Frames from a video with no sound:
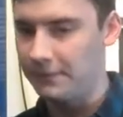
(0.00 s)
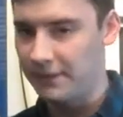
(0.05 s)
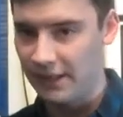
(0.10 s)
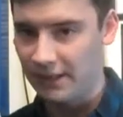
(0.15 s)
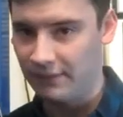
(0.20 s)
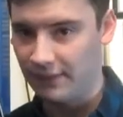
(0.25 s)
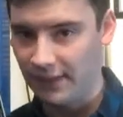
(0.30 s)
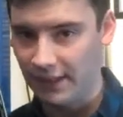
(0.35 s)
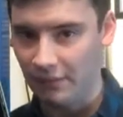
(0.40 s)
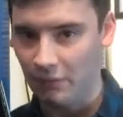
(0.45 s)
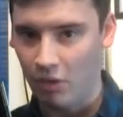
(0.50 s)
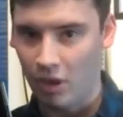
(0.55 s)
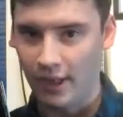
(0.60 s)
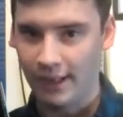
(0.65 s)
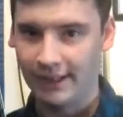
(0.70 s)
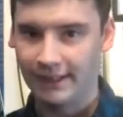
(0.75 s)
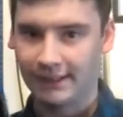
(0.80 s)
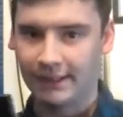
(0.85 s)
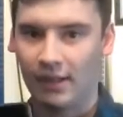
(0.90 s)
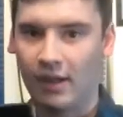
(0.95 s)
DVD
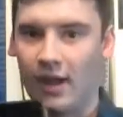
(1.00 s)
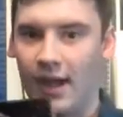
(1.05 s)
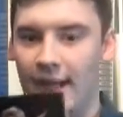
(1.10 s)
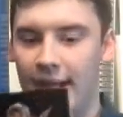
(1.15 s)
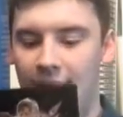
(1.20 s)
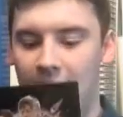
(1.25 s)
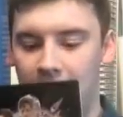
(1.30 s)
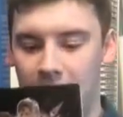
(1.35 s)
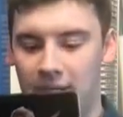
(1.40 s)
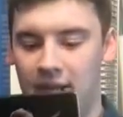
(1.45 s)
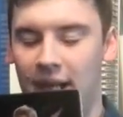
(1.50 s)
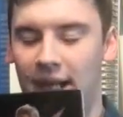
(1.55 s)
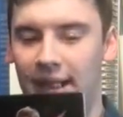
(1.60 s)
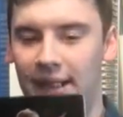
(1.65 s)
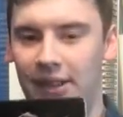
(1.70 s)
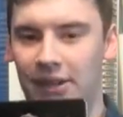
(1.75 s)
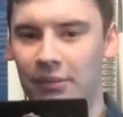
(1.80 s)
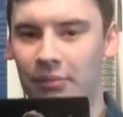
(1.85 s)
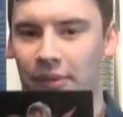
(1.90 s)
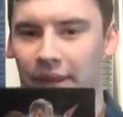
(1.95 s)
wise, I am
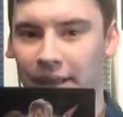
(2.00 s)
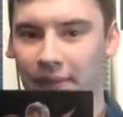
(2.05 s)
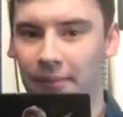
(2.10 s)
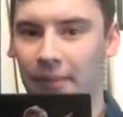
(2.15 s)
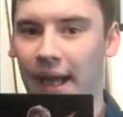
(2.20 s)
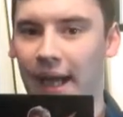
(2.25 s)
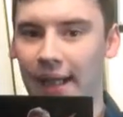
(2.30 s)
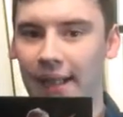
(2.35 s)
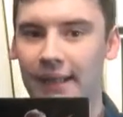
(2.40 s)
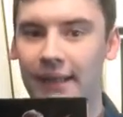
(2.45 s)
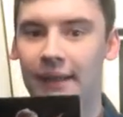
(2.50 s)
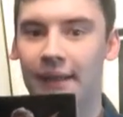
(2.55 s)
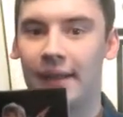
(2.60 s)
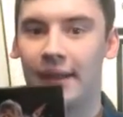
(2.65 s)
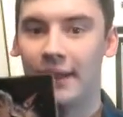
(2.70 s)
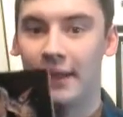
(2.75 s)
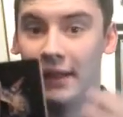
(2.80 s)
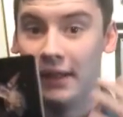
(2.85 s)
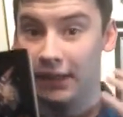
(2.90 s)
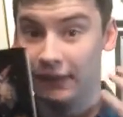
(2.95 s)
planning to bring back
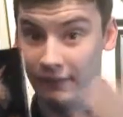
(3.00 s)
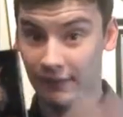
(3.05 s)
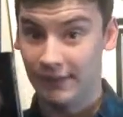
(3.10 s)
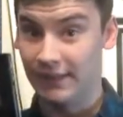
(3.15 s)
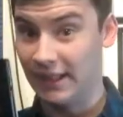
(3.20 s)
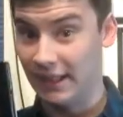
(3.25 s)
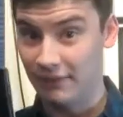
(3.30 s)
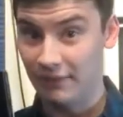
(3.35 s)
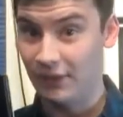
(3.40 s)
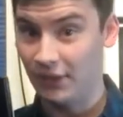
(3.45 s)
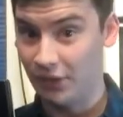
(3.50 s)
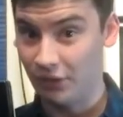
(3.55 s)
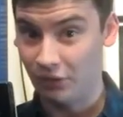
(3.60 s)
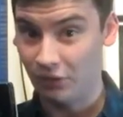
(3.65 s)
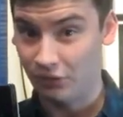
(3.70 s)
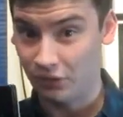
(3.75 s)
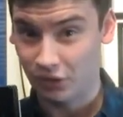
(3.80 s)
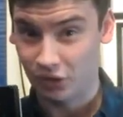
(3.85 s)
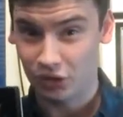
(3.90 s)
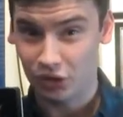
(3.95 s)
the
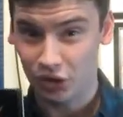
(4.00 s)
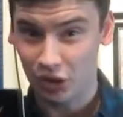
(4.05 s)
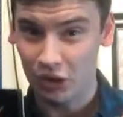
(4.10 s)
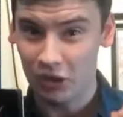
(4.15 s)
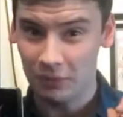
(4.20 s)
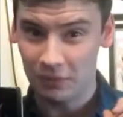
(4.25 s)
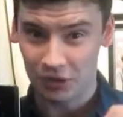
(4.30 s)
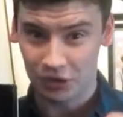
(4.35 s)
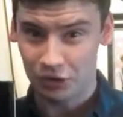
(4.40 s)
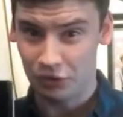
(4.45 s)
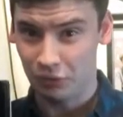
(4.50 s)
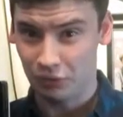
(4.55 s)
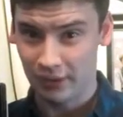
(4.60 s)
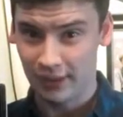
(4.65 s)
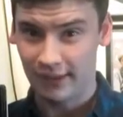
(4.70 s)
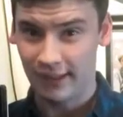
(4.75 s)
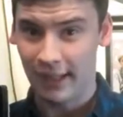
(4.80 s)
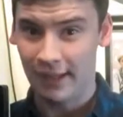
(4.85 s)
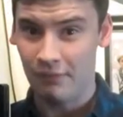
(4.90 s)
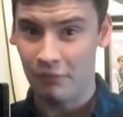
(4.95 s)
DVD reviews. Slowly but
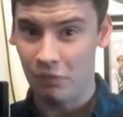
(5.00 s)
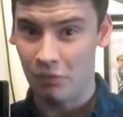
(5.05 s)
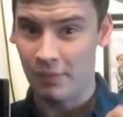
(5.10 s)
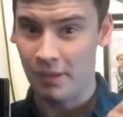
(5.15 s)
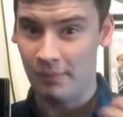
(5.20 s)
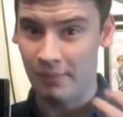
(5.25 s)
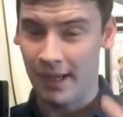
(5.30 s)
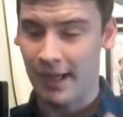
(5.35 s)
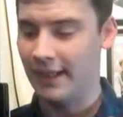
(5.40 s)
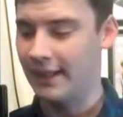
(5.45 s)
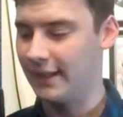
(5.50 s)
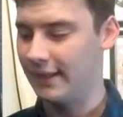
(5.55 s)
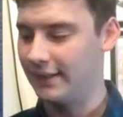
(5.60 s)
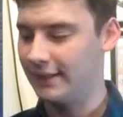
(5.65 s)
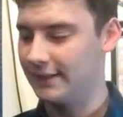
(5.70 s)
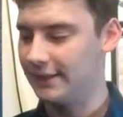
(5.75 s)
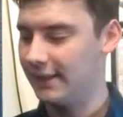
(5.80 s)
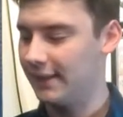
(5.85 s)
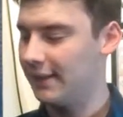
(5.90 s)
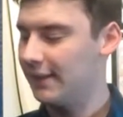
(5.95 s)
surely they will be back
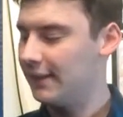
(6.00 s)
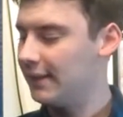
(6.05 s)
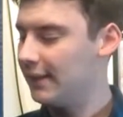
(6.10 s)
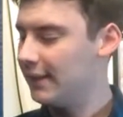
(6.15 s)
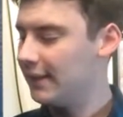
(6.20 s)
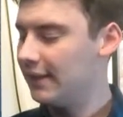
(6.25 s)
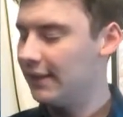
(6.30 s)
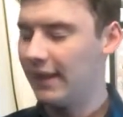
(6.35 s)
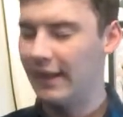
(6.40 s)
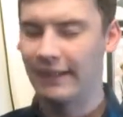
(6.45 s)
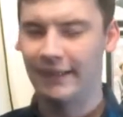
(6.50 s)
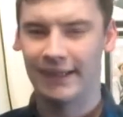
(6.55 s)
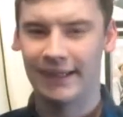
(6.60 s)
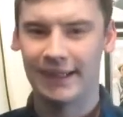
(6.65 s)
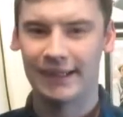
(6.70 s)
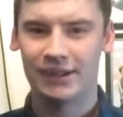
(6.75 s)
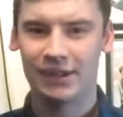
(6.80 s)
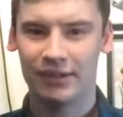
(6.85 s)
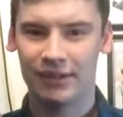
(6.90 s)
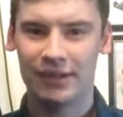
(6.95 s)
and uh, I
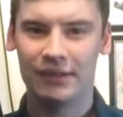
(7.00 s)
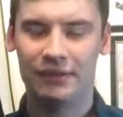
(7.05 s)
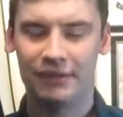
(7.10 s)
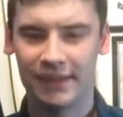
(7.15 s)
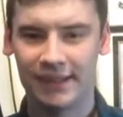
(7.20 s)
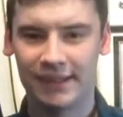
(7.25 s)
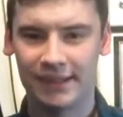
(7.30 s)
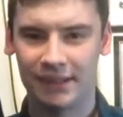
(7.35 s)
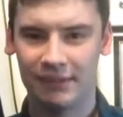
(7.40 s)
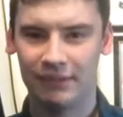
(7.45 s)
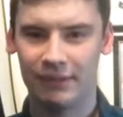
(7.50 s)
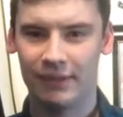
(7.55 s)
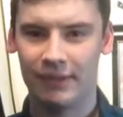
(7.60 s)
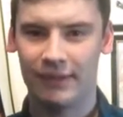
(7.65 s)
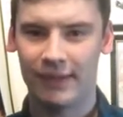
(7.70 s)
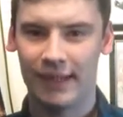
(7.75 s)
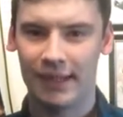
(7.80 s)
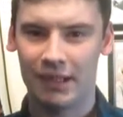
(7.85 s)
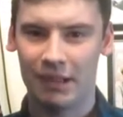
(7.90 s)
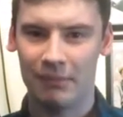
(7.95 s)
think it's only fitting
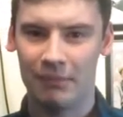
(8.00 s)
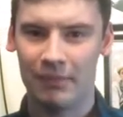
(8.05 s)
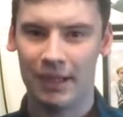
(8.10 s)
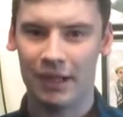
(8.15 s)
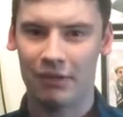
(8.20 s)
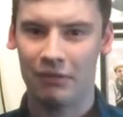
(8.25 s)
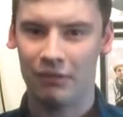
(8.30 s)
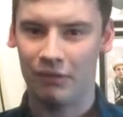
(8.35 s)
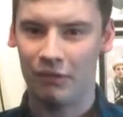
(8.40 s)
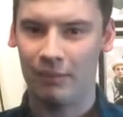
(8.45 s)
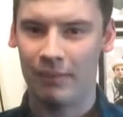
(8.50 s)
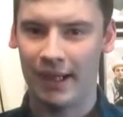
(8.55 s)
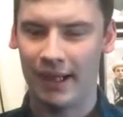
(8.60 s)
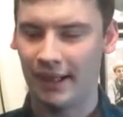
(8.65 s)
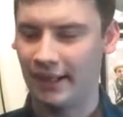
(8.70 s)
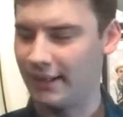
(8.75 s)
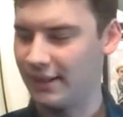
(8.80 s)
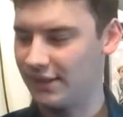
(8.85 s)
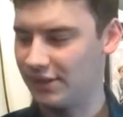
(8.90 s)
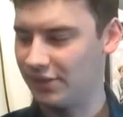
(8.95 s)
that they come back with a
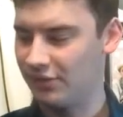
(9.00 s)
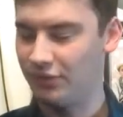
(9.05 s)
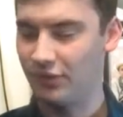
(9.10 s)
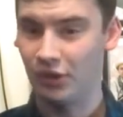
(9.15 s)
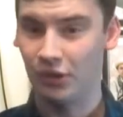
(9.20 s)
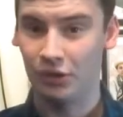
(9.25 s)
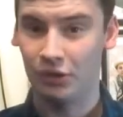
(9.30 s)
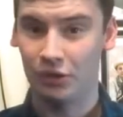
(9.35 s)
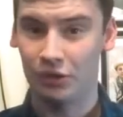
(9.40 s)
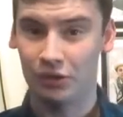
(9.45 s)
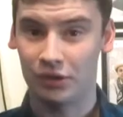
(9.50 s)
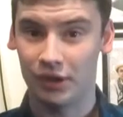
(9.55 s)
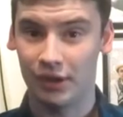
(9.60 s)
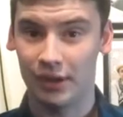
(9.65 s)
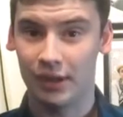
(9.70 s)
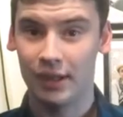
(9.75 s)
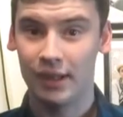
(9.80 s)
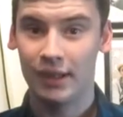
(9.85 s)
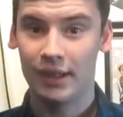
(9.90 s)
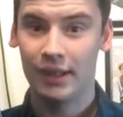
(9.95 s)
bang as the third
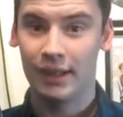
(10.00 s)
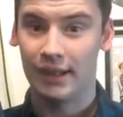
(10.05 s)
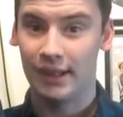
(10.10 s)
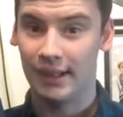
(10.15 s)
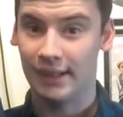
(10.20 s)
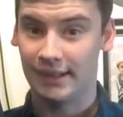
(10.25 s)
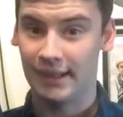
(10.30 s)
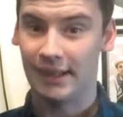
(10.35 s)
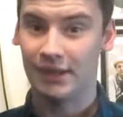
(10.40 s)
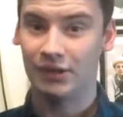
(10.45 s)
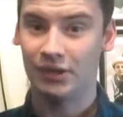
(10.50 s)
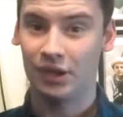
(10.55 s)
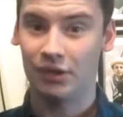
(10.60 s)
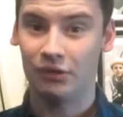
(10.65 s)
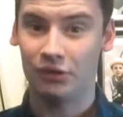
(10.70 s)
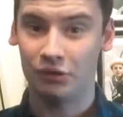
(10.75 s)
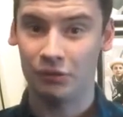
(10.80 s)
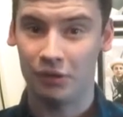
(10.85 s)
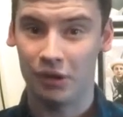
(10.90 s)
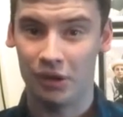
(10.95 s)
Doctor is
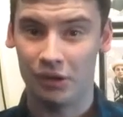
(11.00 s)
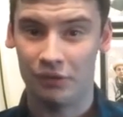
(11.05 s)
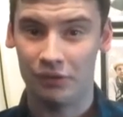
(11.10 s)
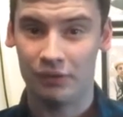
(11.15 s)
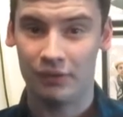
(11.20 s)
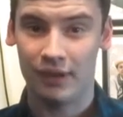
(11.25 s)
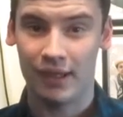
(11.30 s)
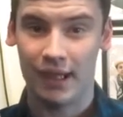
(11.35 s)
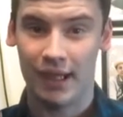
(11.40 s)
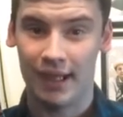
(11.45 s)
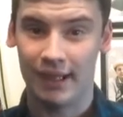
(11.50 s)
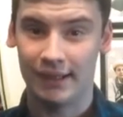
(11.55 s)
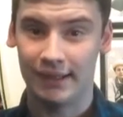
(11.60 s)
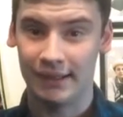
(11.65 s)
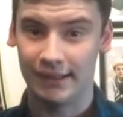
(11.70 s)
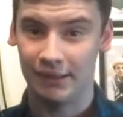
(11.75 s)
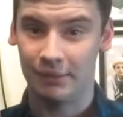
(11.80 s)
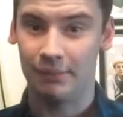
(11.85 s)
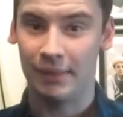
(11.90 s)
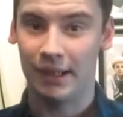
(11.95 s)
exiled to Earth and
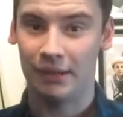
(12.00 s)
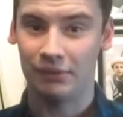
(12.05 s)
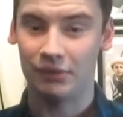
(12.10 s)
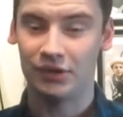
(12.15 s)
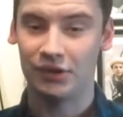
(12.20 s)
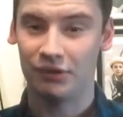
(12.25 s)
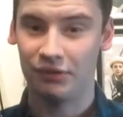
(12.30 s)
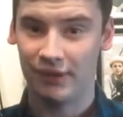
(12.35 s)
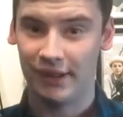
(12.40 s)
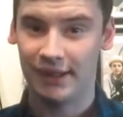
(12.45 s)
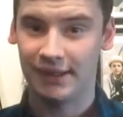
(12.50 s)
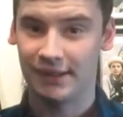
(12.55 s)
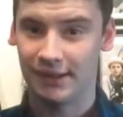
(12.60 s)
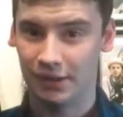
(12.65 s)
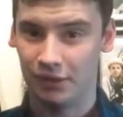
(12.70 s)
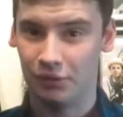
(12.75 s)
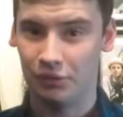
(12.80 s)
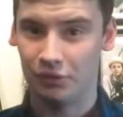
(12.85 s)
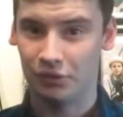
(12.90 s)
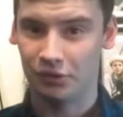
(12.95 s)
he's about to face
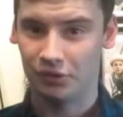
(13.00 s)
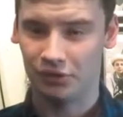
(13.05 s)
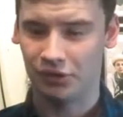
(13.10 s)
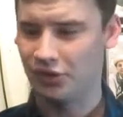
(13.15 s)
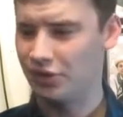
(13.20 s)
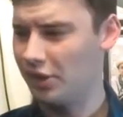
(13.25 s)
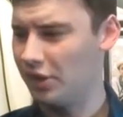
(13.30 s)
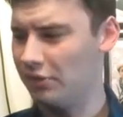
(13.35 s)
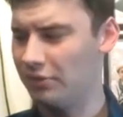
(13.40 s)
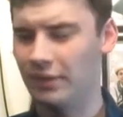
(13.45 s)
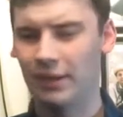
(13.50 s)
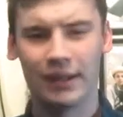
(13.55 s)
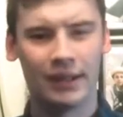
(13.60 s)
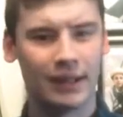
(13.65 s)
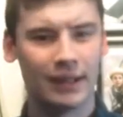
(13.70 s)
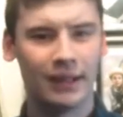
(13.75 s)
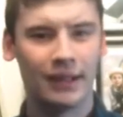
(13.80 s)
the autons. So